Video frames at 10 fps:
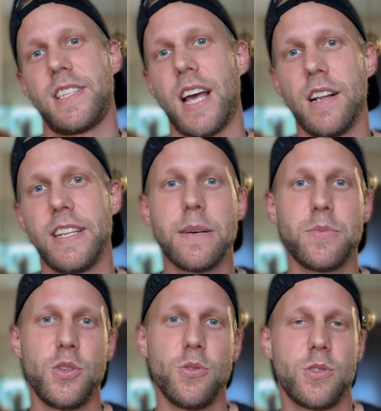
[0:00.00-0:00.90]
style than I'm
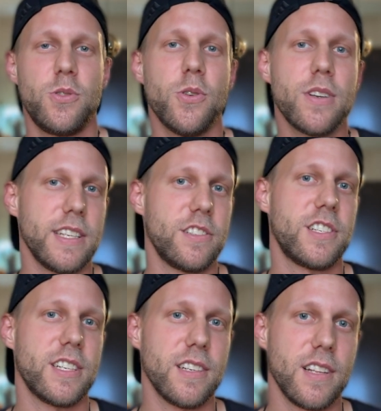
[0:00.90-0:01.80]
used to do on this
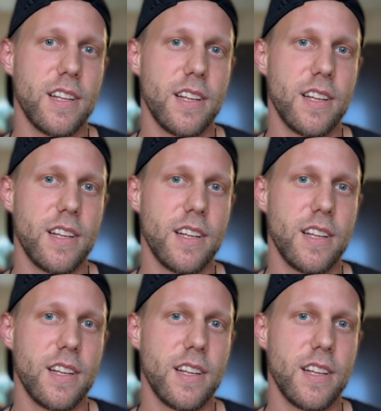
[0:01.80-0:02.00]
channel.